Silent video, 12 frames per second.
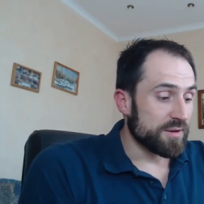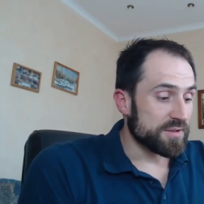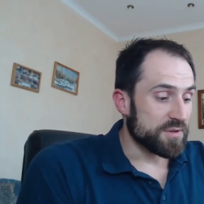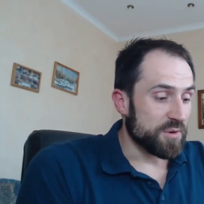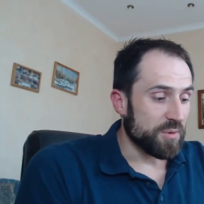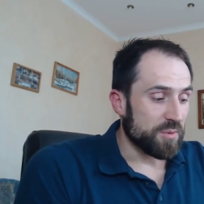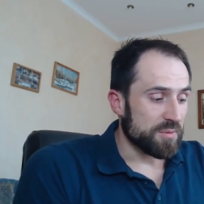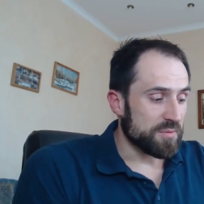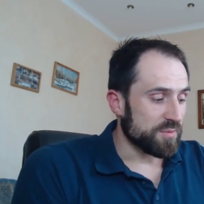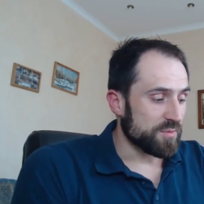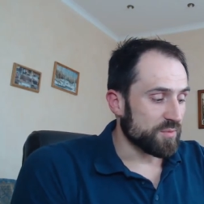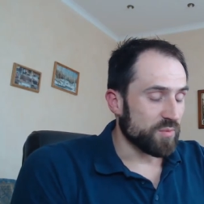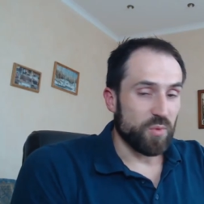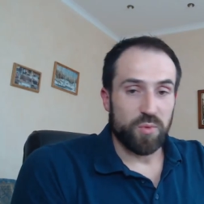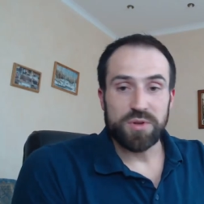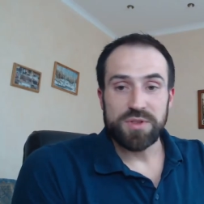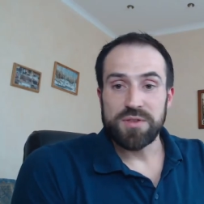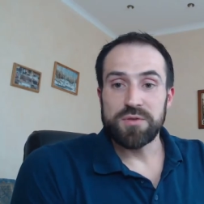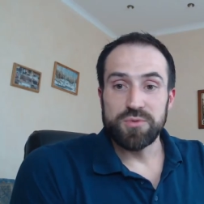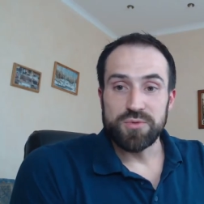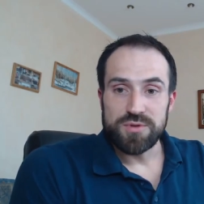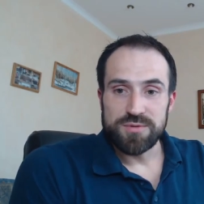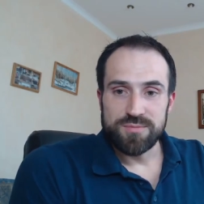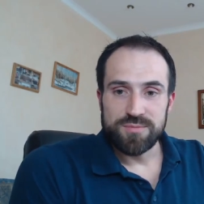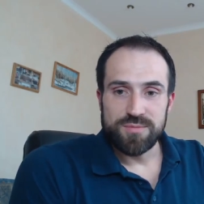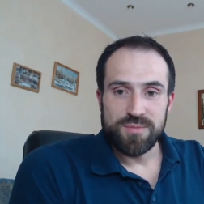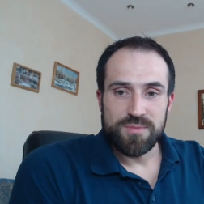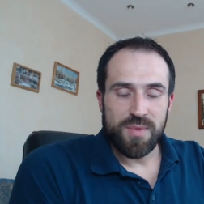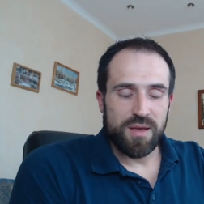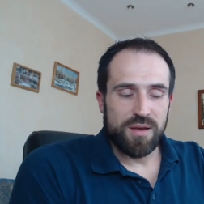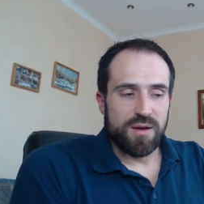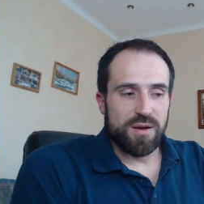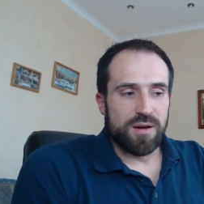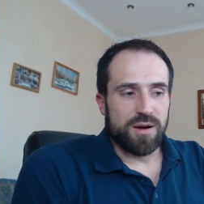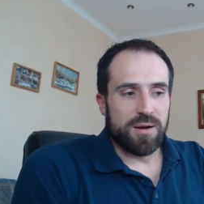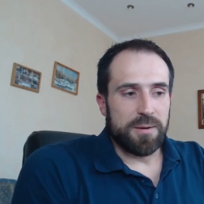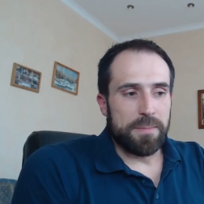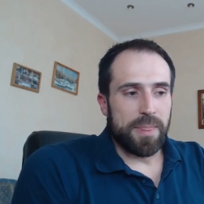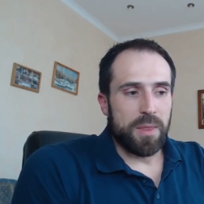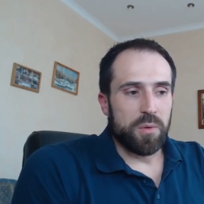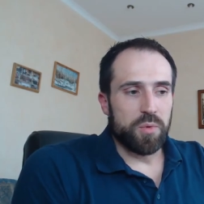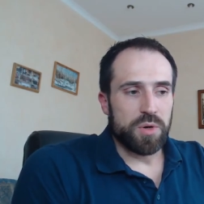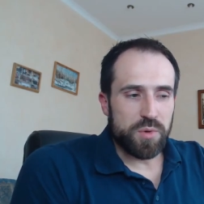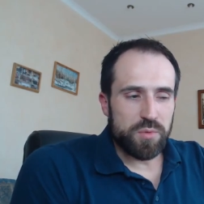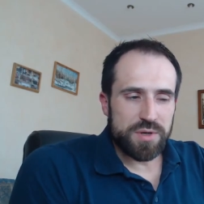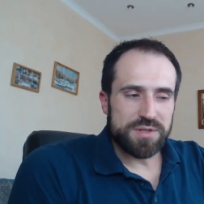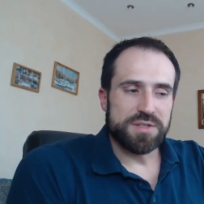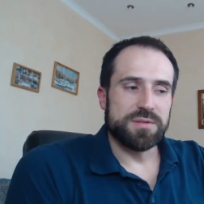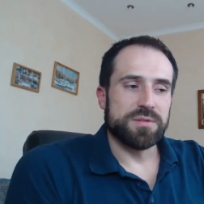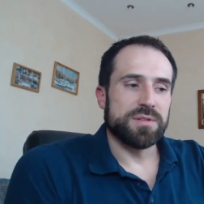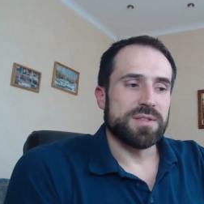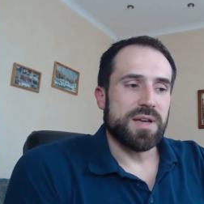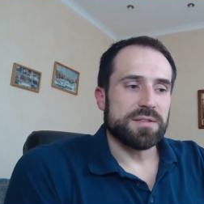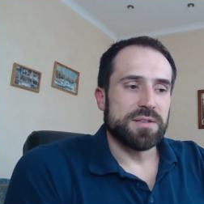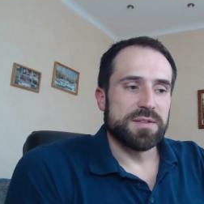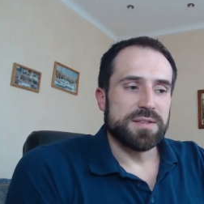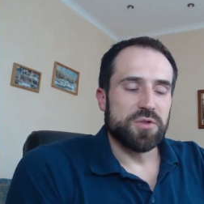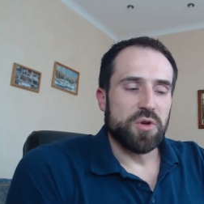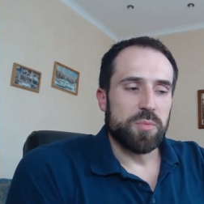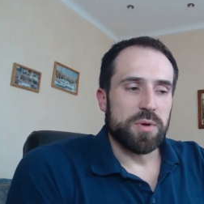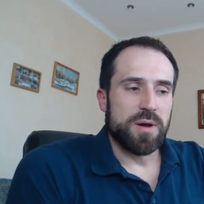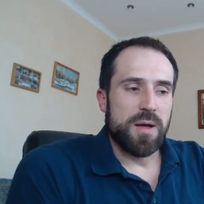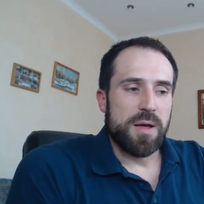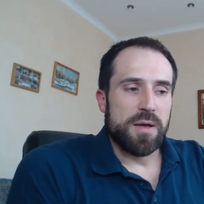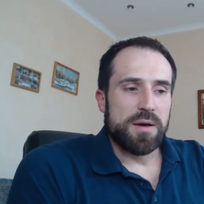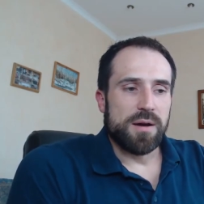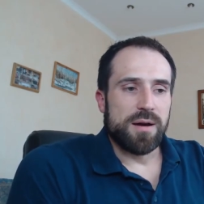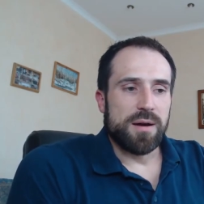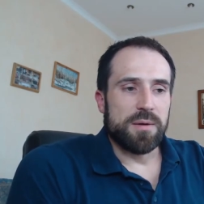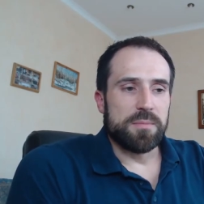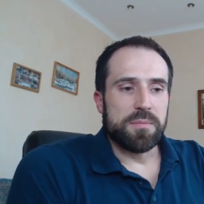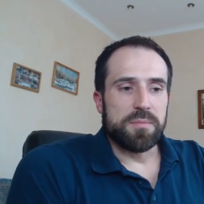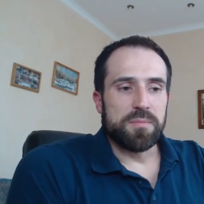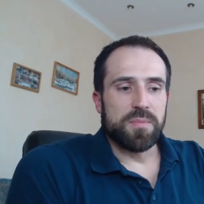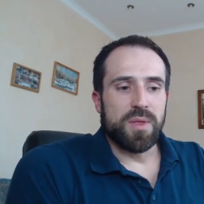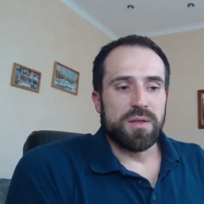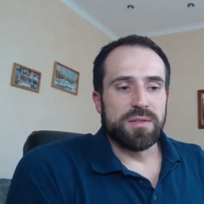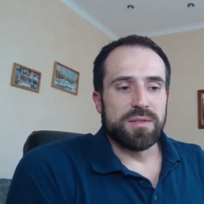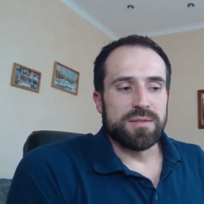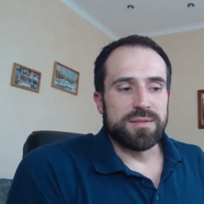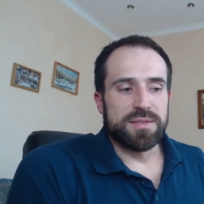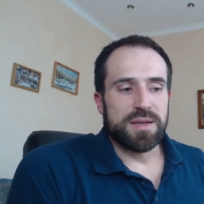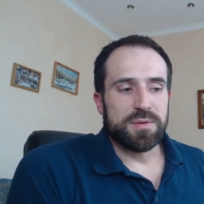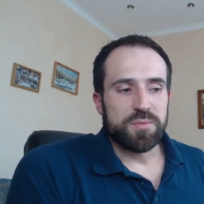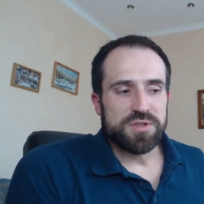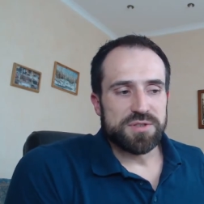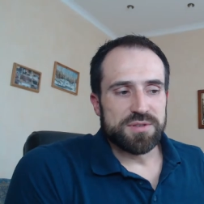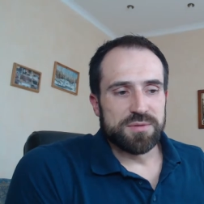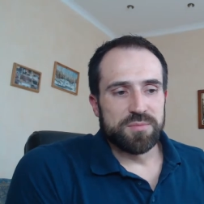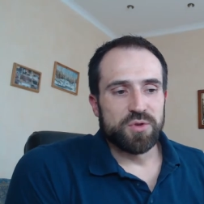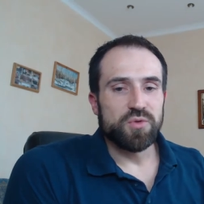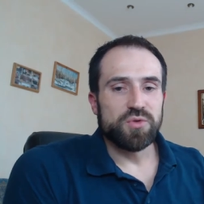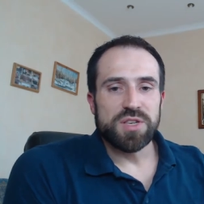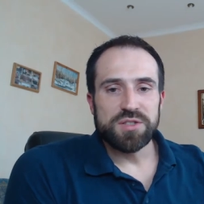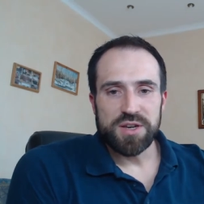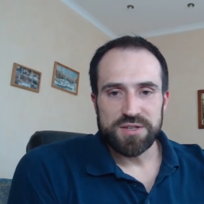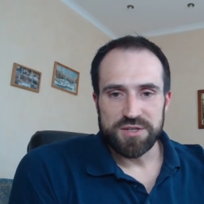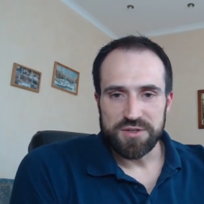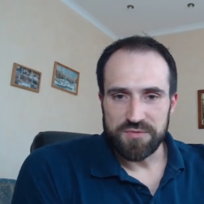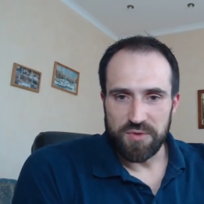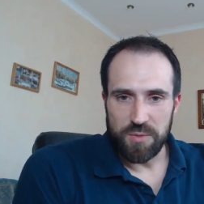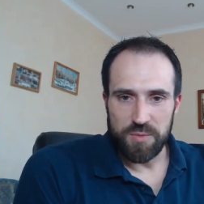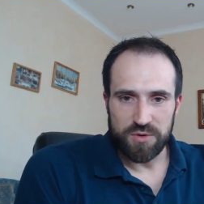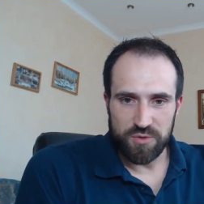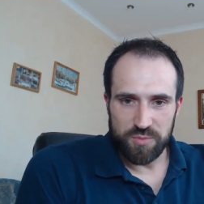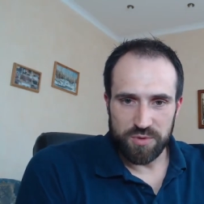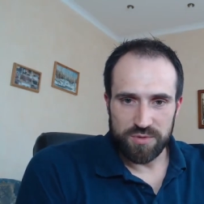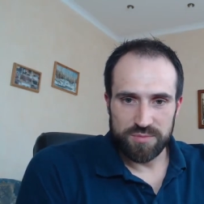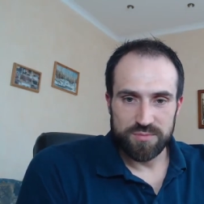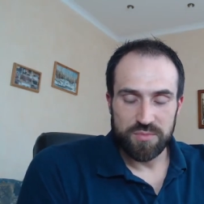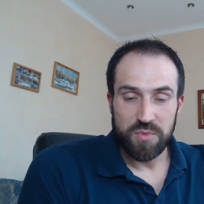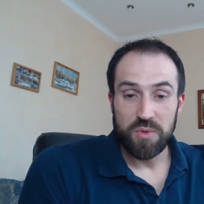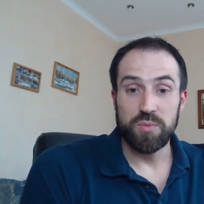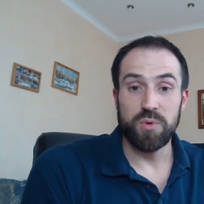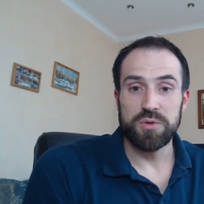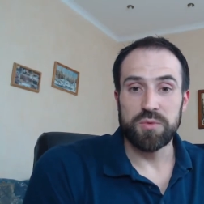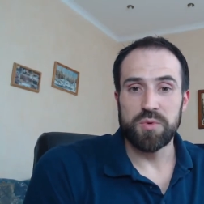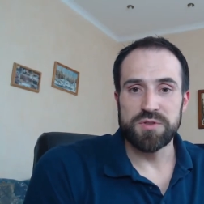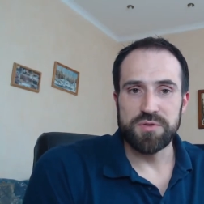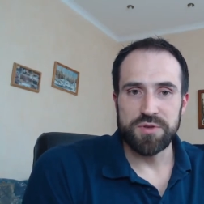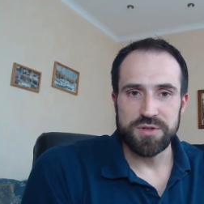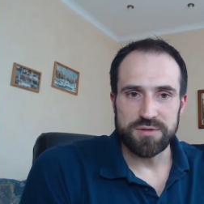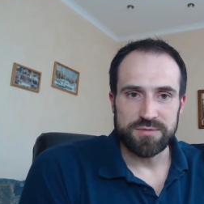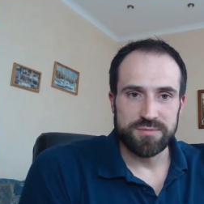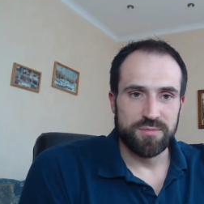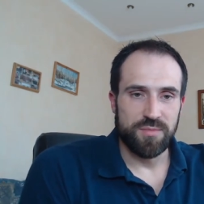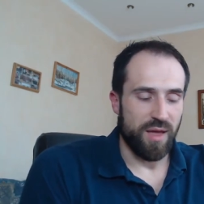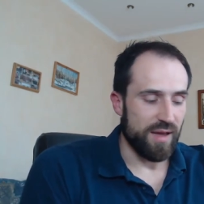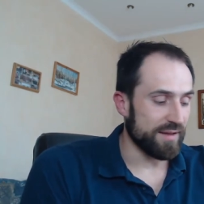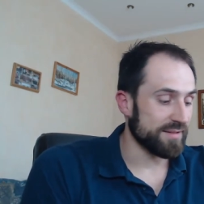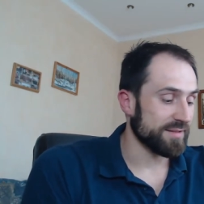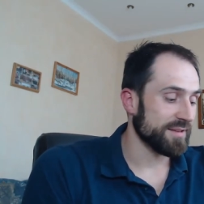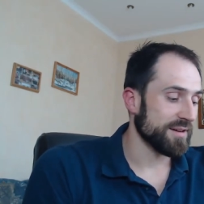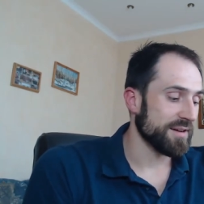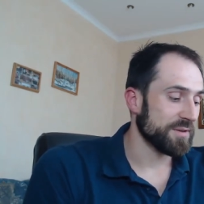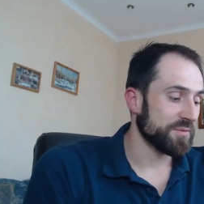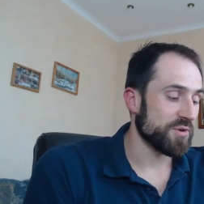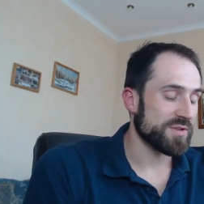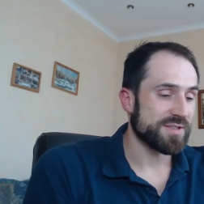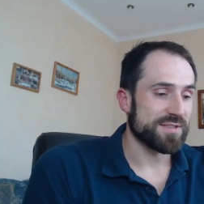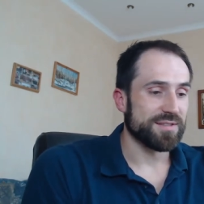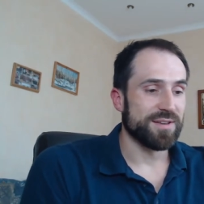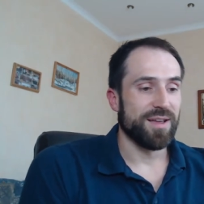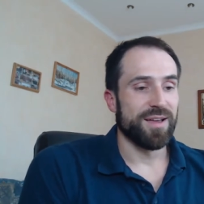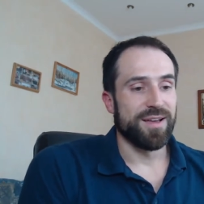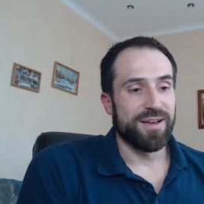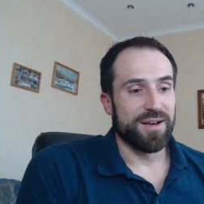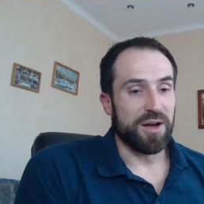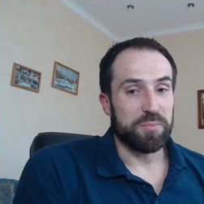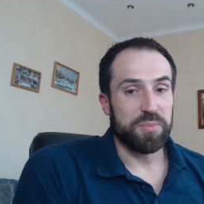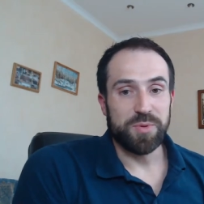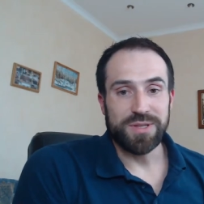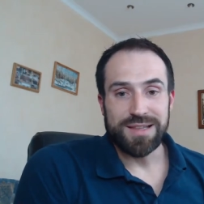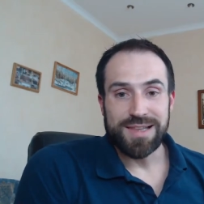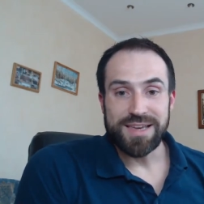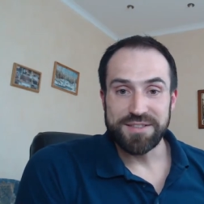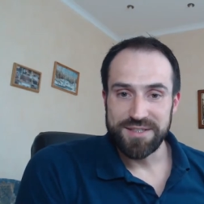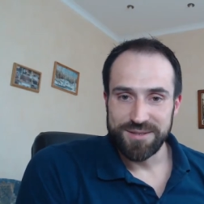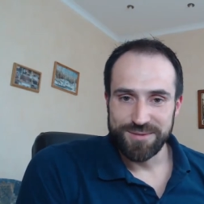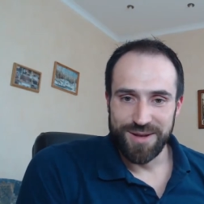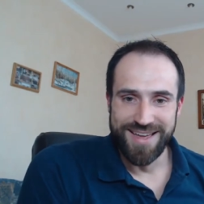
So, what are the roots? Um, when we were dis discussing this topic, uh, that was two suggestions from the group. What was the reason? And uh, it was uh, people are lazy.